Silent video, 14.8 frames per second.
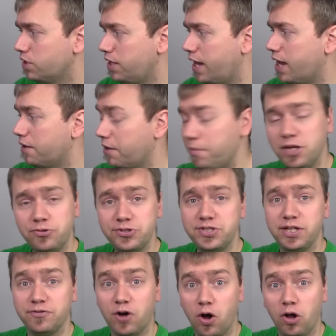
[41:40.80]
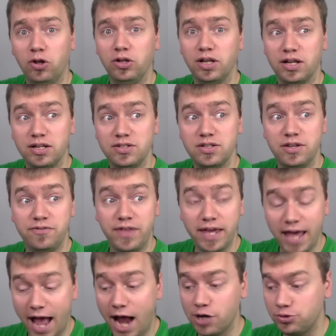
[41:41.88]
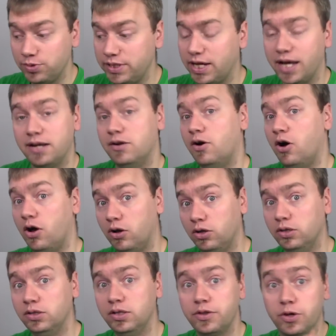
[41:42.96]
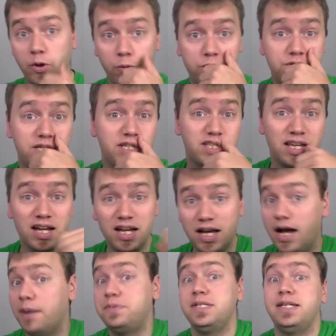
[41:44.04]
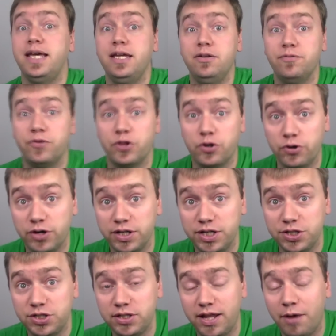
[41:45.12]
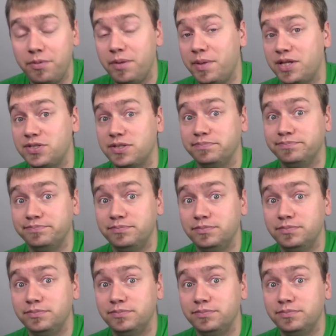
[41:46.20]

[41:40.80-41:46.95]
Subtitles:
yeah, that'd be interesting if they actually got all the codices up to date for the current edition. That would be amazing.